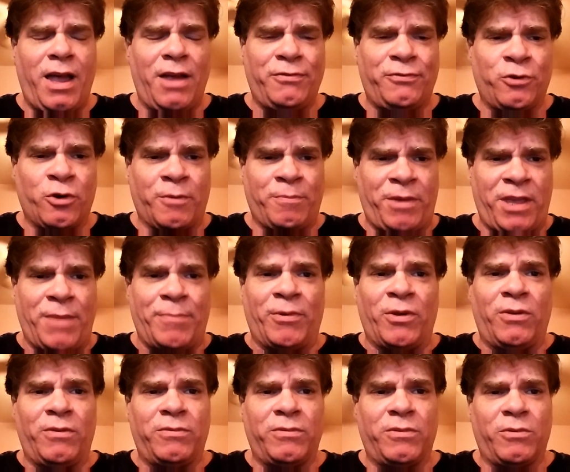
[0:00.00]
for
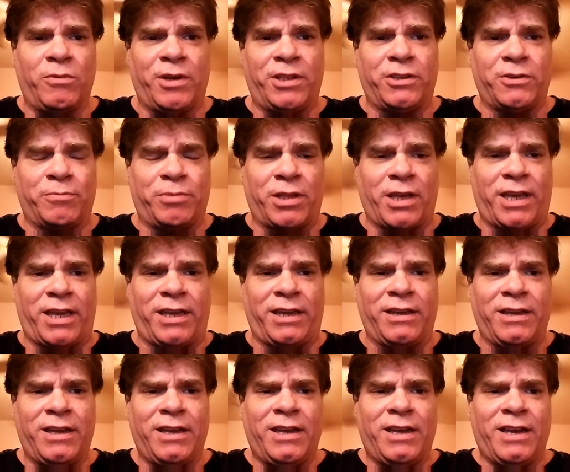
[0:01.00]
people when they're
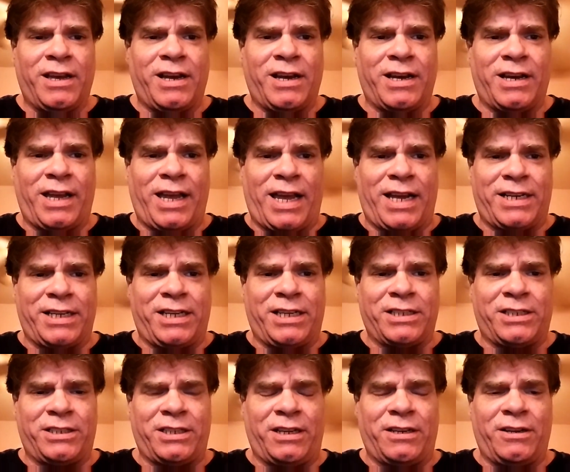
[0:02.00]
playing at a
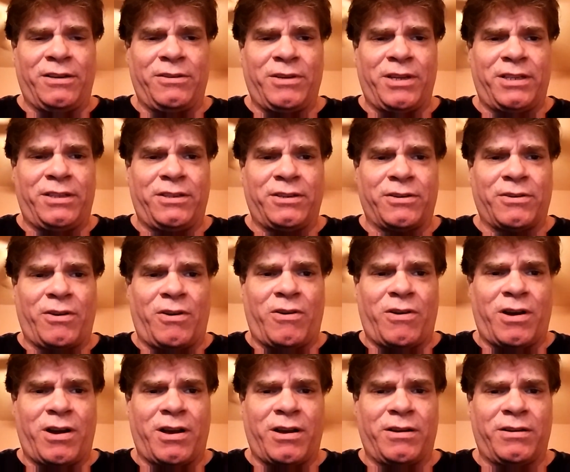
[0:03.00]
casino, and there
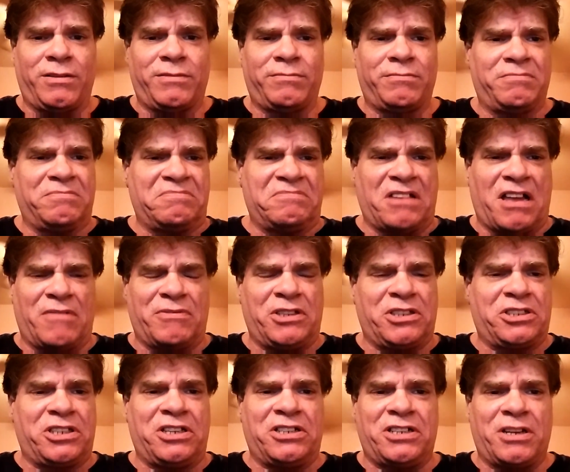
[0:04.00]
are
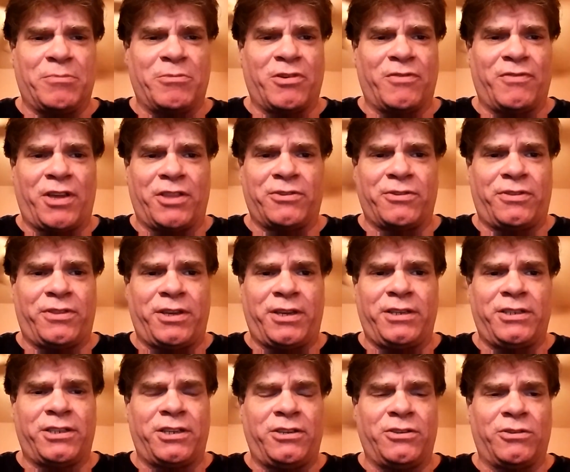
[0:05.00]
obviously a number of other
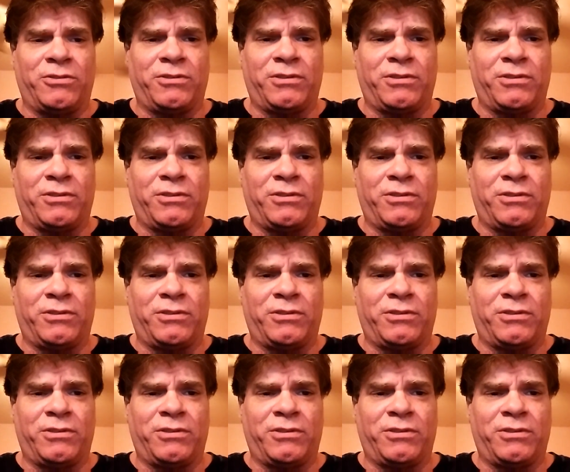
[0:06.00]
things. And